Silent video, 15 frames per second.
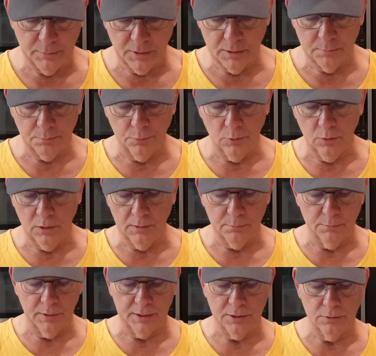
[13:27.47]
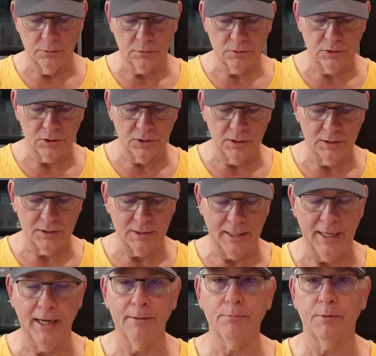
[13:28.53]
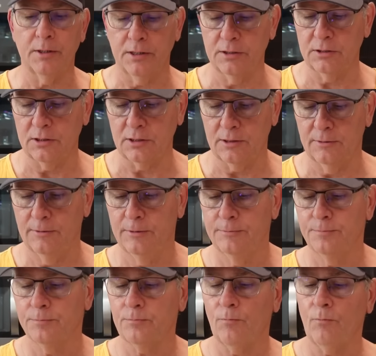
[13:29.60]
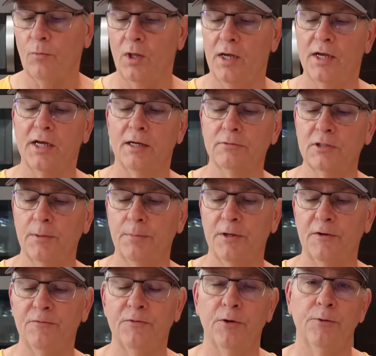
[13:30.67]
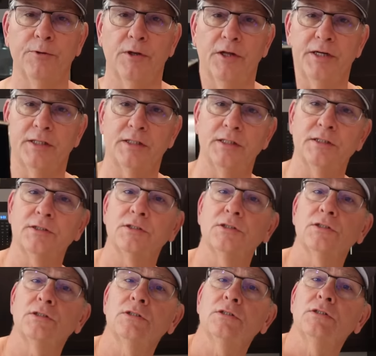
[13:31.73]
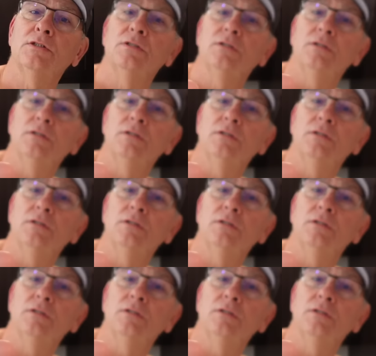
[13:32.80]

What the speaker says: going to pull up my Nutrisense app because it comes up on a phone like this,